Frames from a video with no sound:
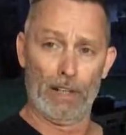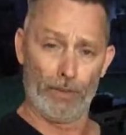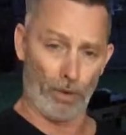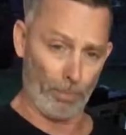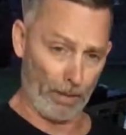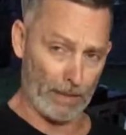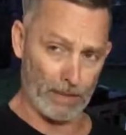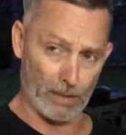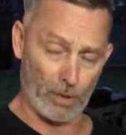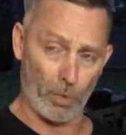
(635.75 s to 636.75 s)
Third place
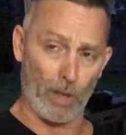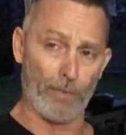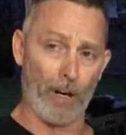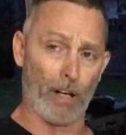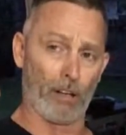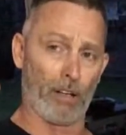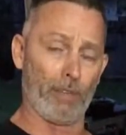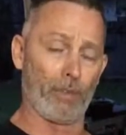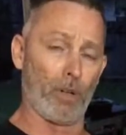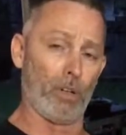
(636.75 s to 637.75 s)
is a $25
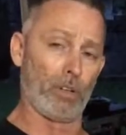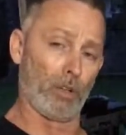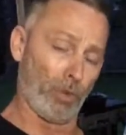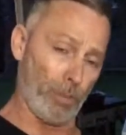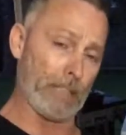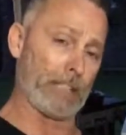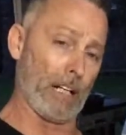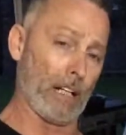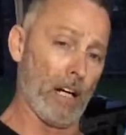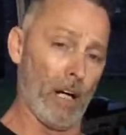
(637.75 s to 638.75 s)
gift card to
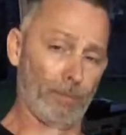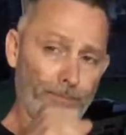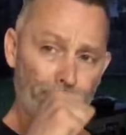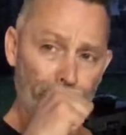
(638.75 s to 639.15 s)
grillbeast.com.